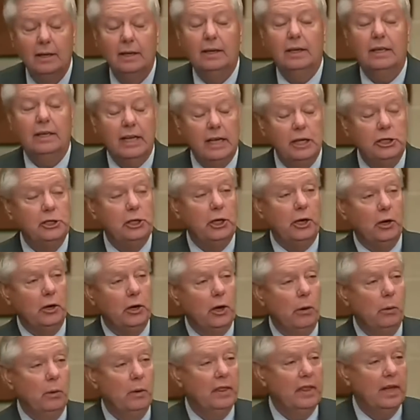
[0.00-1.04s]
In case you don't
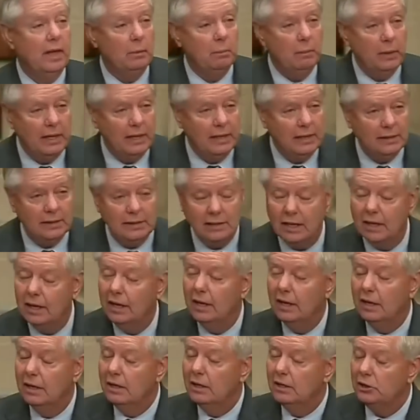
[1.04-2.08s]
know what that means,
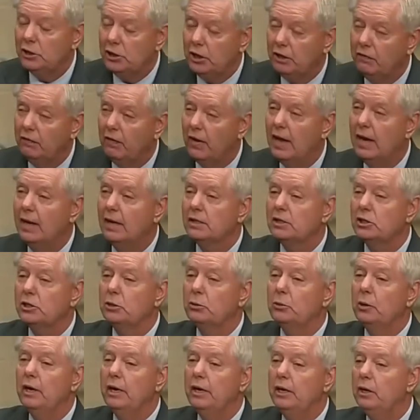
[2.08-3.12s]
she flies
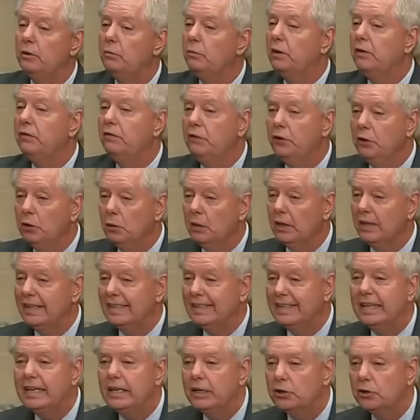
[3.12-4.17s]
through air refueling
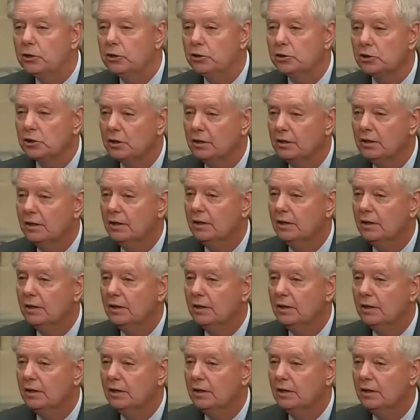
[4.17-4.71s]
tankers